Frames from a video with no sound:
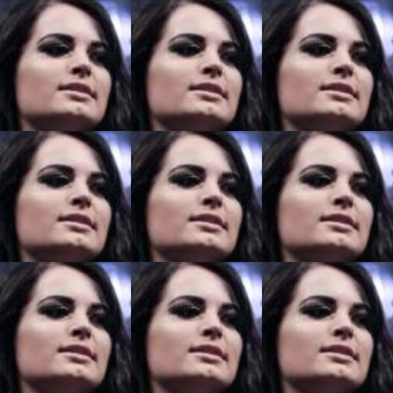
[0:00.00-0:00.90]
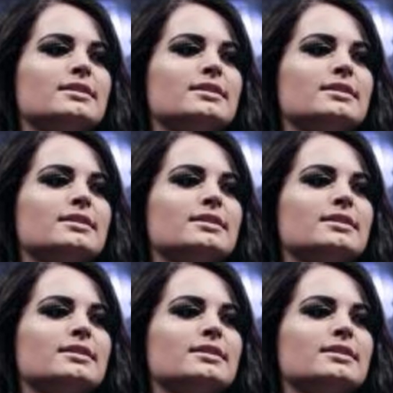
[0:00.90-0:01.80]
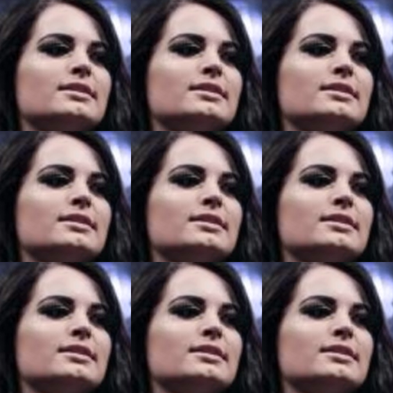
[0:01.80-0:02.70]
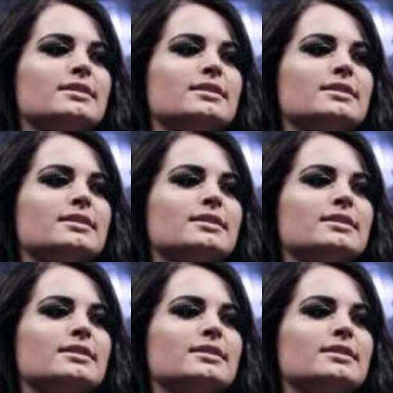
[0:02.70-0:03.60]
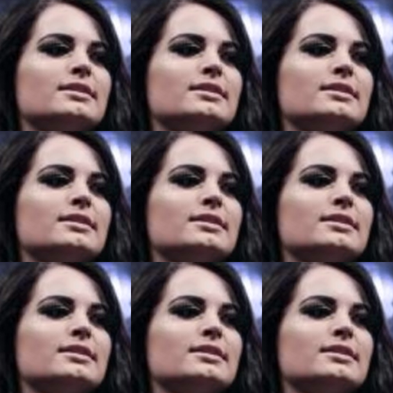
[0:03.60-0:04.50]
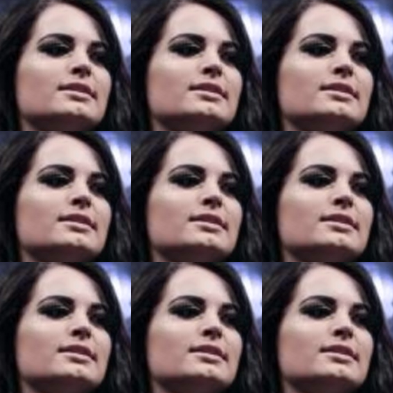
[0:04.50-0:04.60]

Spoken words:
This is a still picture; no speech is visible.